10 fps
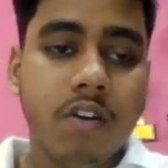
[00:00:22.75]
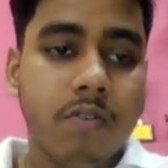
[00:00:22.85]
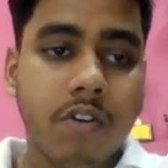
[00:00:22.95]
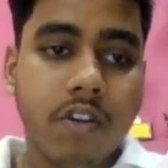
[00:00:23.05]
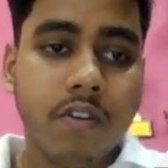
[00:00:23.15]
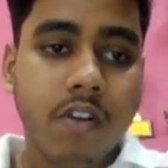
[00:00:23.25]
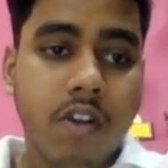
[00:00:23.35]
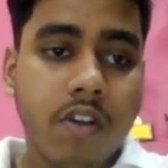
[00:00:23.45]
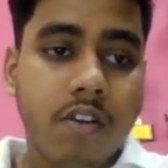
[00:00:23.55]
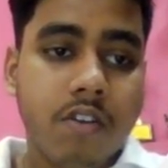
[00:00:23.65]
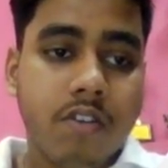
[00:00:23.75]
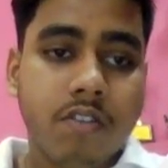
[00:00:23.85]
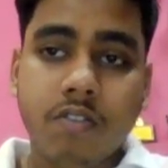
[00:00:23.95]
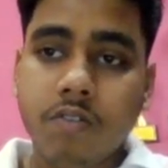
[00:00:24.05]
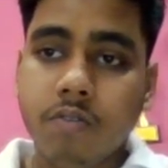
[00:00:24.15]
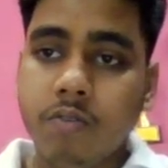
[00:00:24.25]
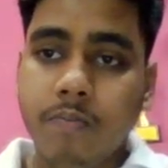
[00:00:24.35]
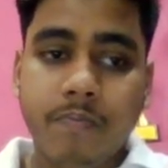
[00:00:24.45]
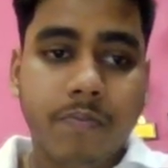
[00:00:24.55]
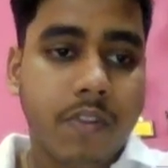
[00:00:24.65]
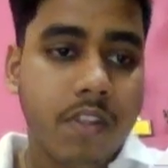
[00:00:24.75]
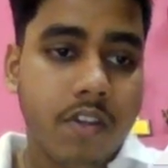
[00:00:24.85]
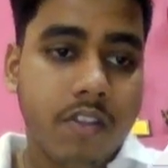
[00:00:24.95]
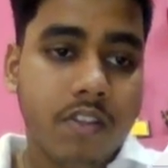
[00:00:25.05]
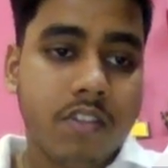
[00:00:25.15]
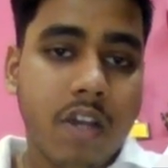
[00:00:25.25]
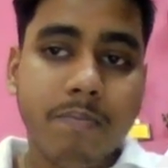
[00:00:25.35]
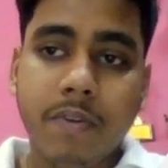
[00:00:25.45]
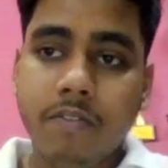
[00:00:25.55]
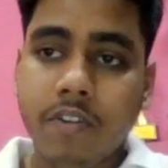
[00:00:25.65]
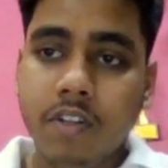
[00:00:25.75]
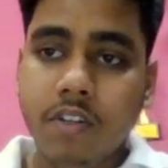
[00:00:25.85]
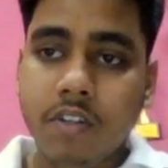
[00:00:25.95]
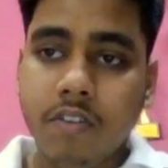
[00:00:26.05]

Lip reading: Okay, so in the example 1